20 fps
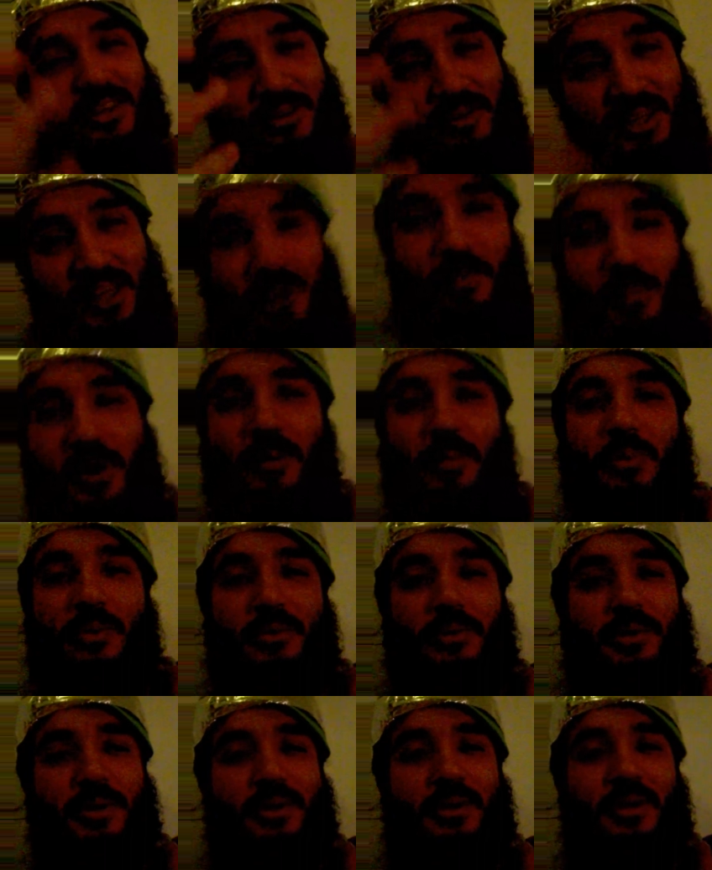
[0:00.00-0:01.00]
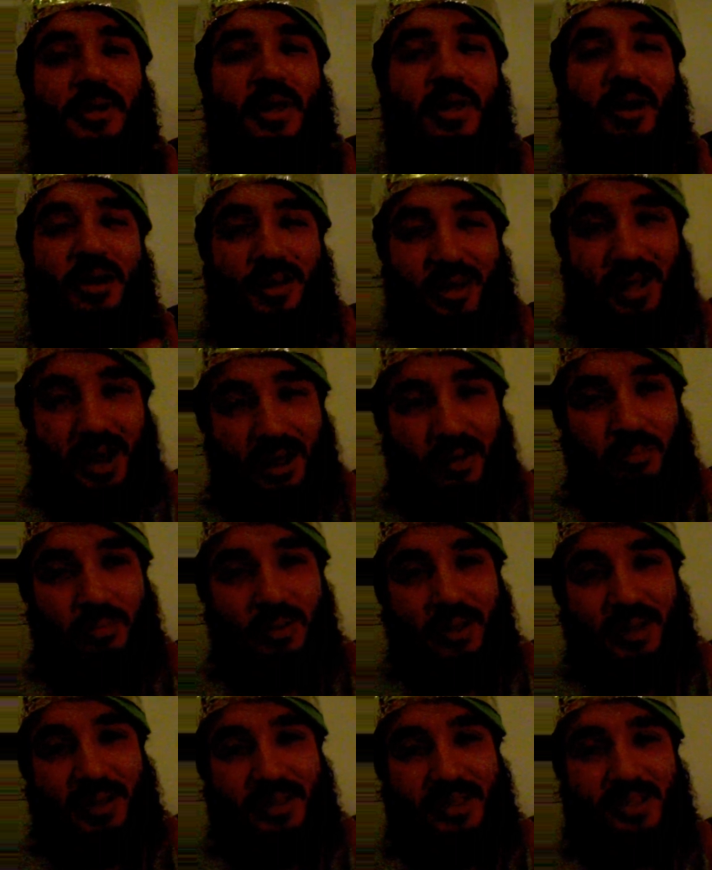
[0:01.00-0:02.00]
You get my point. God
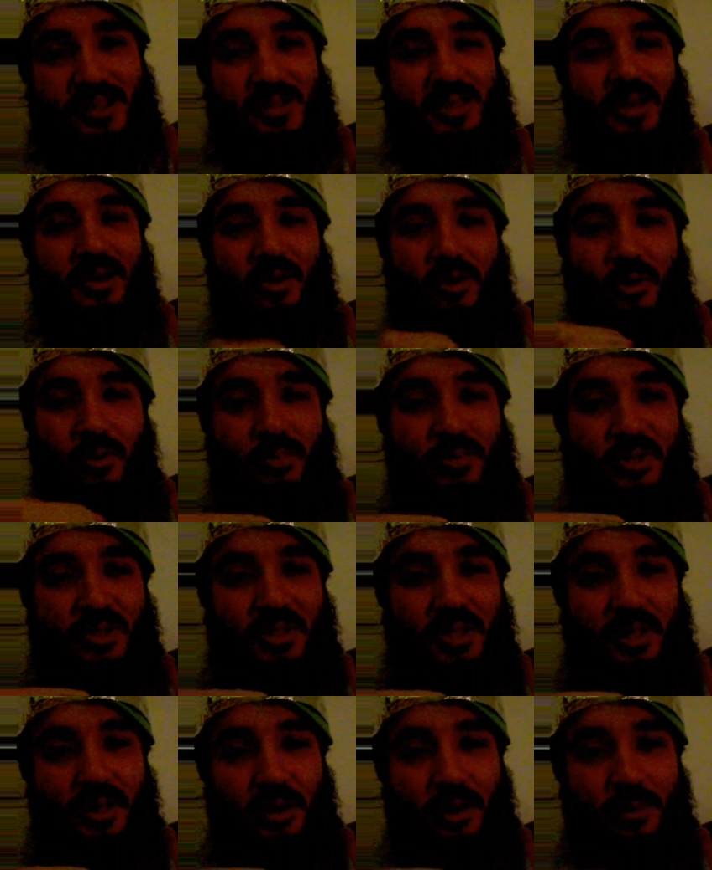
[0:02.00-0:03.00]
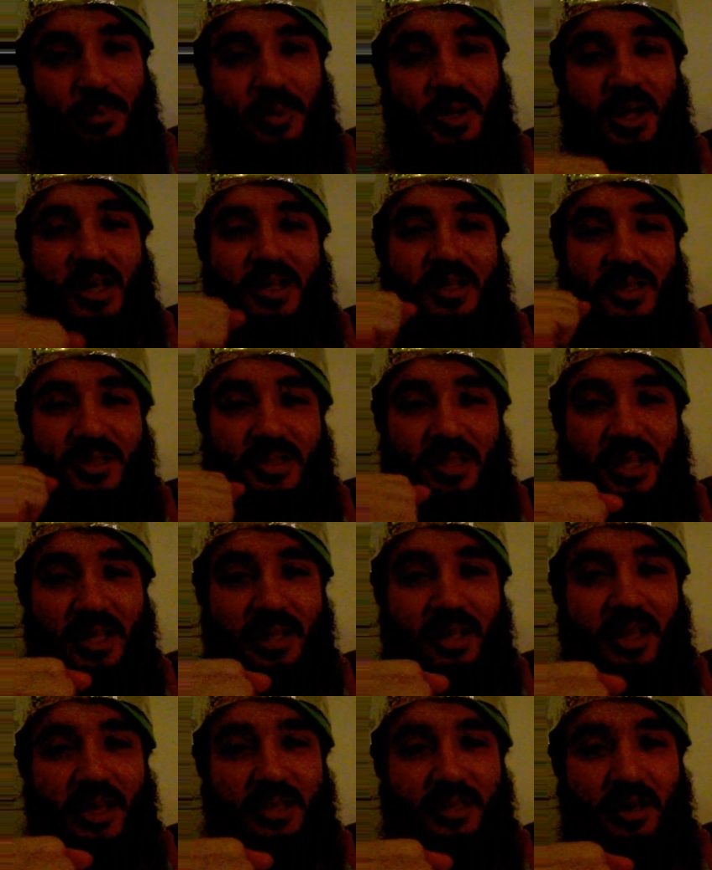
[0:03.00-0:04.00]
bless. Hope you stay up.
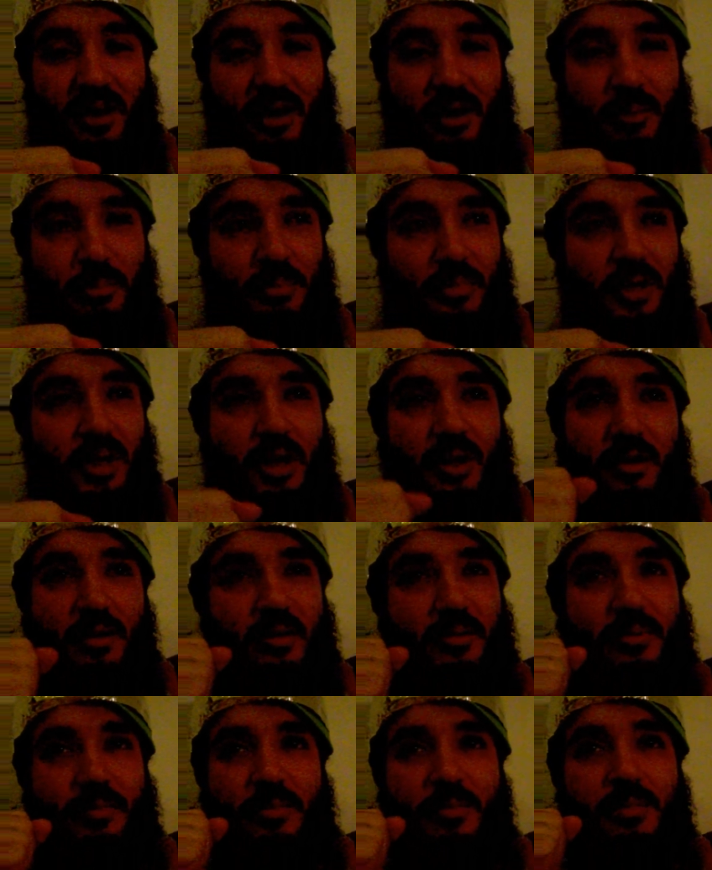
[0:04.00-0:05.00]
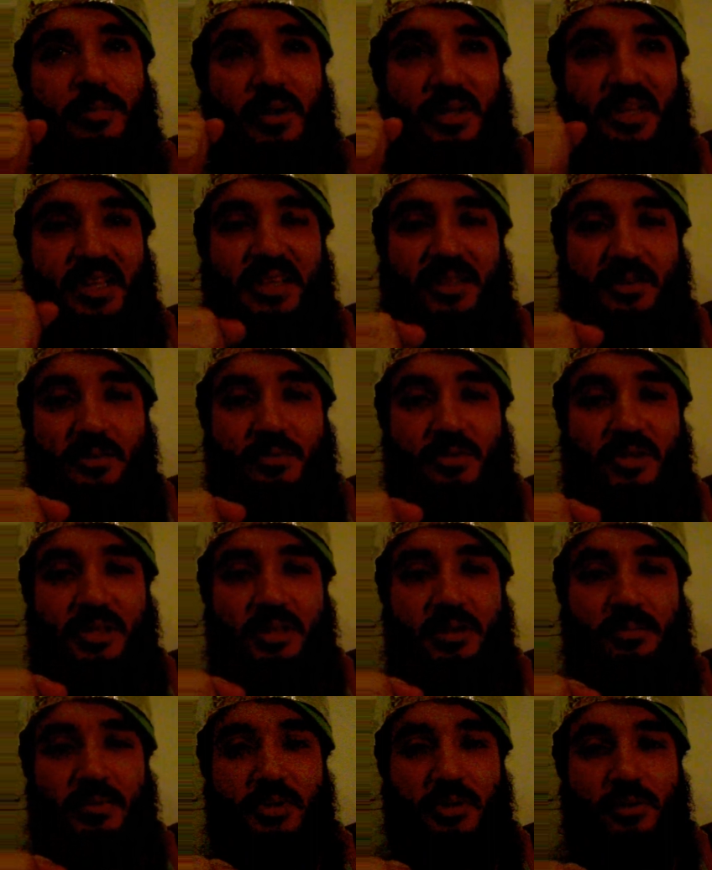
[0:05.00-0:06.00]
Stay late up. But get some
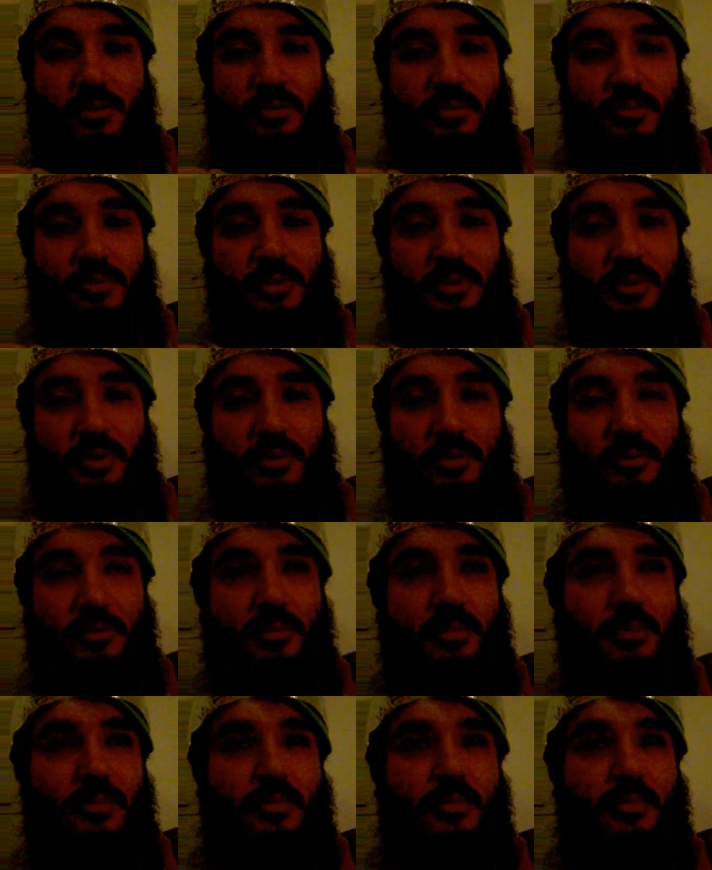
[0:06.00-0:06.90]
sleep too, you know.